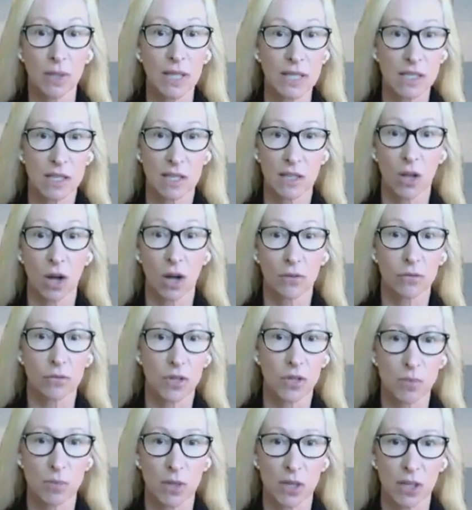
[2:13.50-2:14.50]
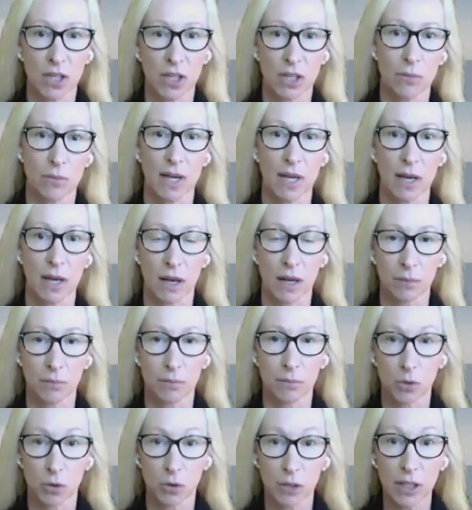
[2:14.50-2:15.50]
police and law enforcement are going to be a, a
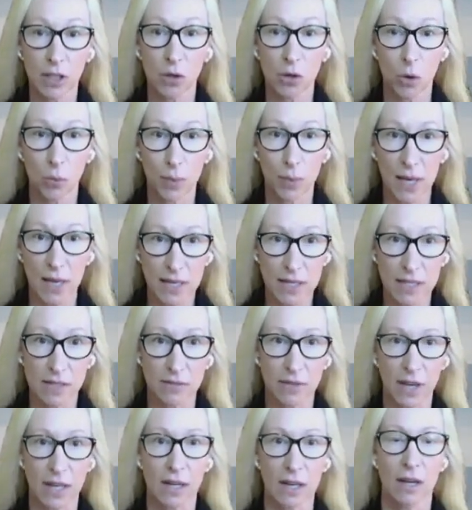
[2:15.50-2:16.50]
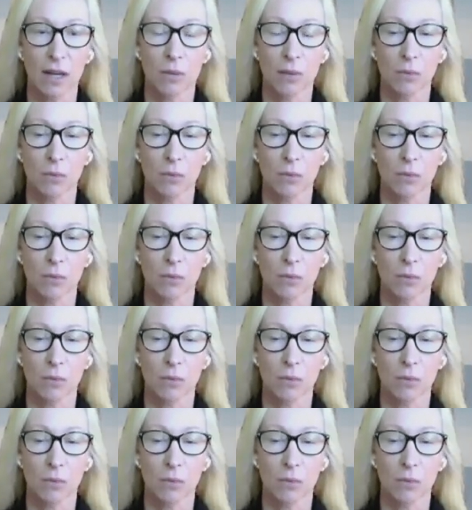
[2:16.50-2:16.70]
critical piece of it,